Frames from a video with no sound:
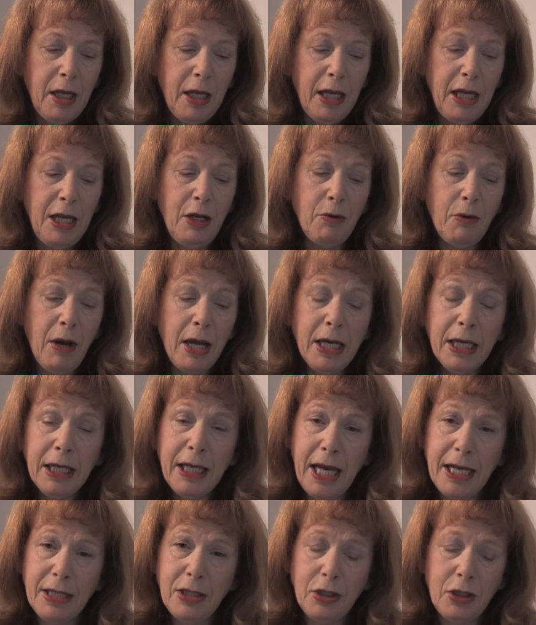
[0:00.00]
he
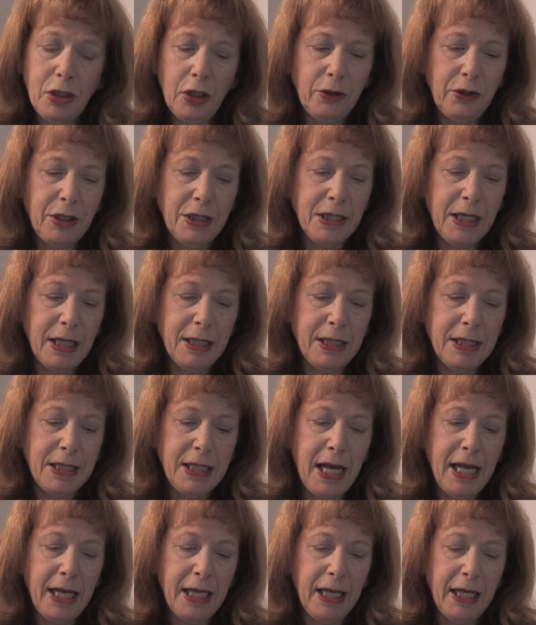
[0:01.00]
renegated on this
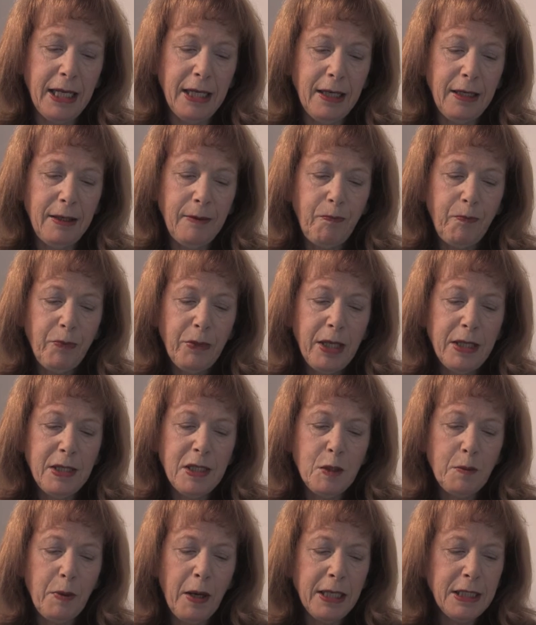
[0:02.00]
undertaking in
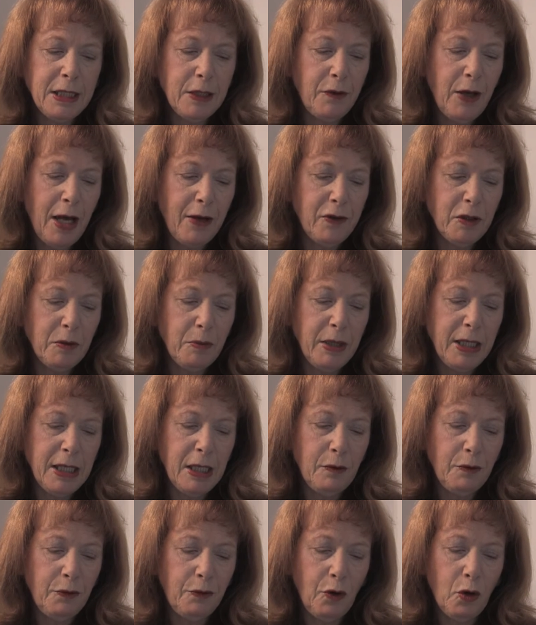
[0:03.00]
spite of having been
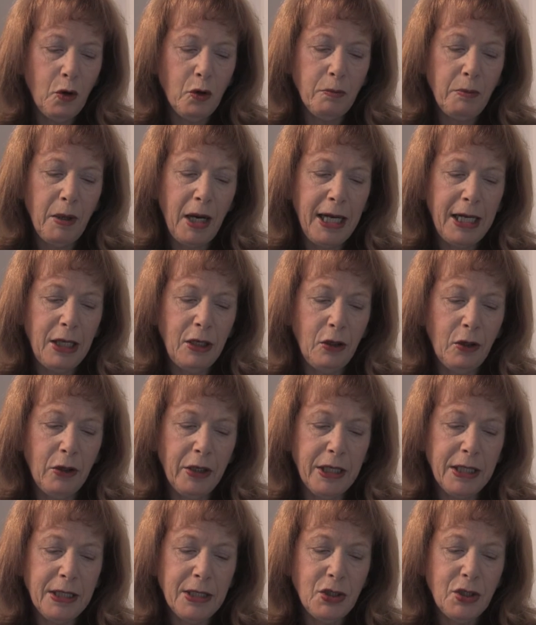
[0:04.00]
informed by our
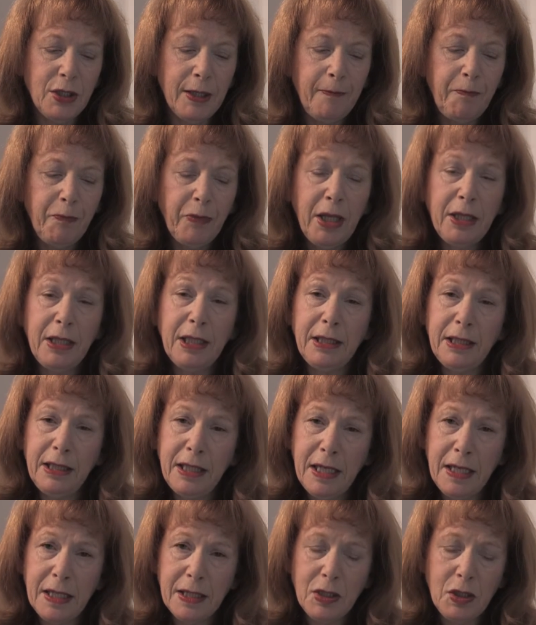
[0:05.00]
lawyers that
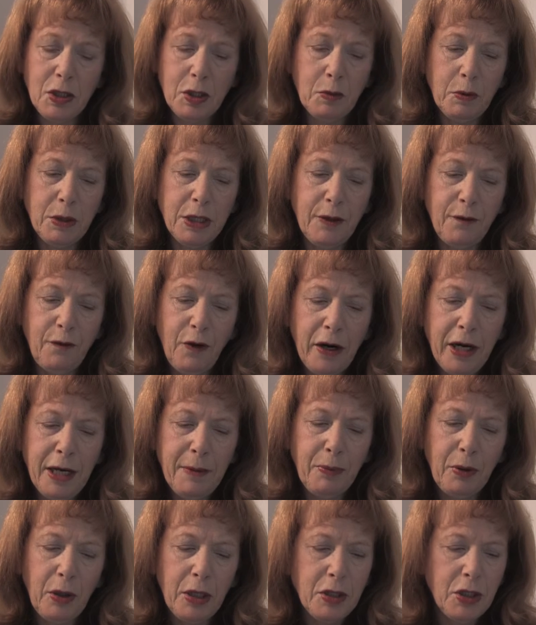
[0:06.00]
this was the very
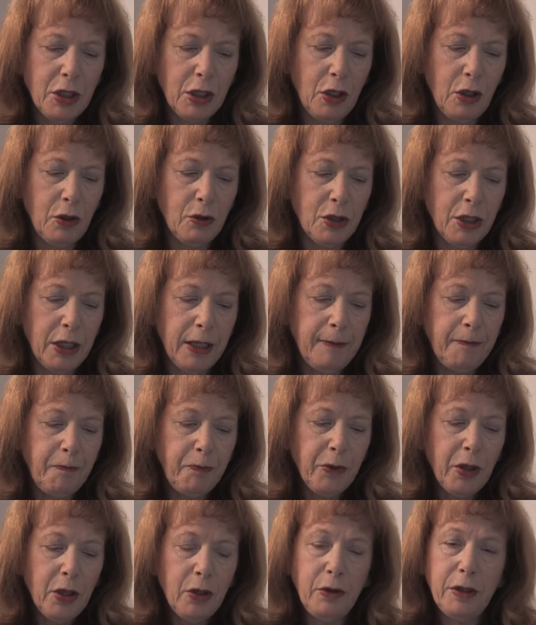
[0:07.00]
prosecutor
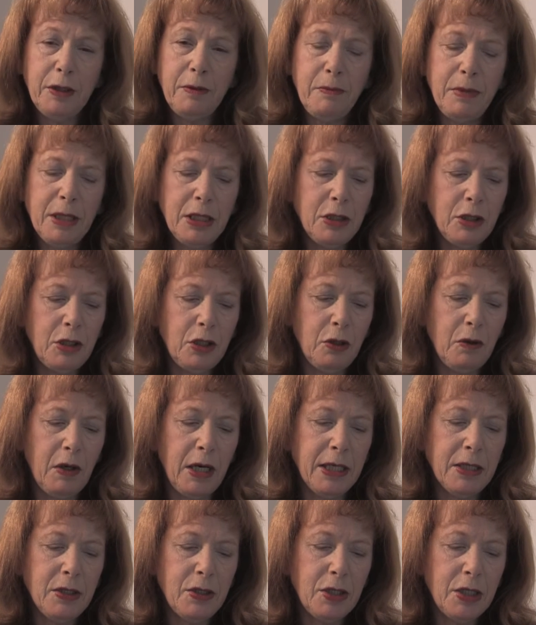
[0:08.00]
who admitted to
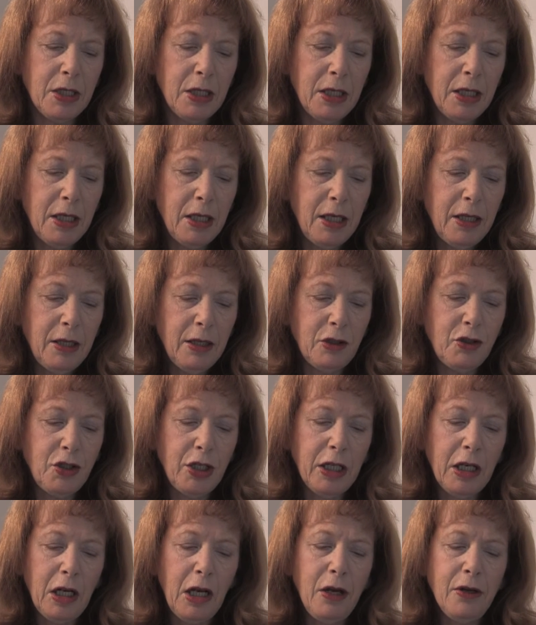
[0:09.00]
us that
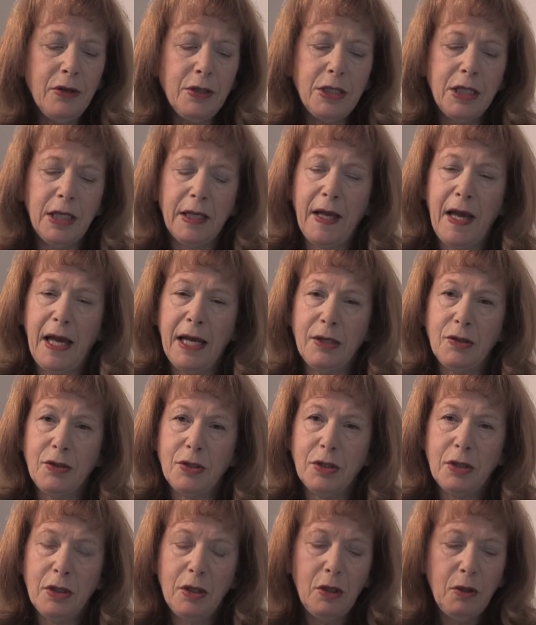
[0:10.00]
she closed the
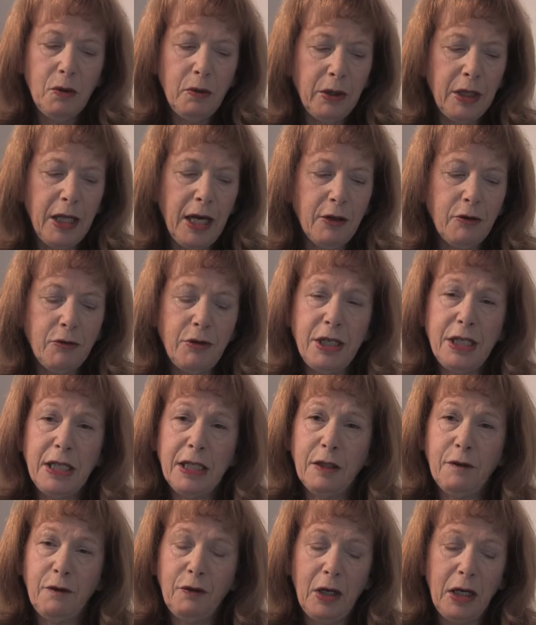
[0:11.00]
case without
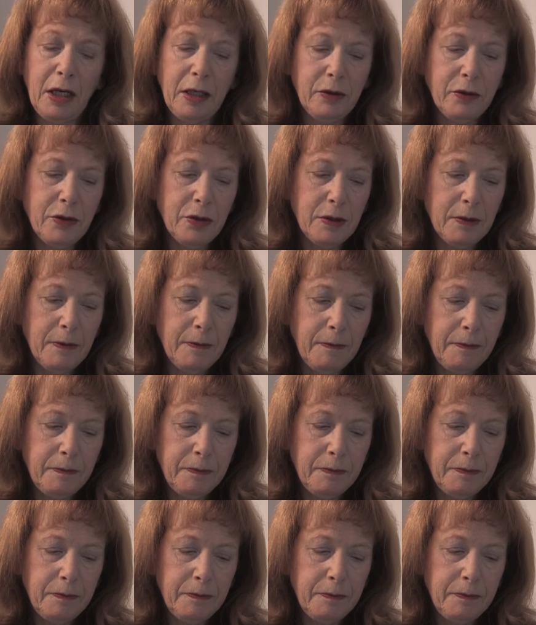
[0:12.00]
reading the files.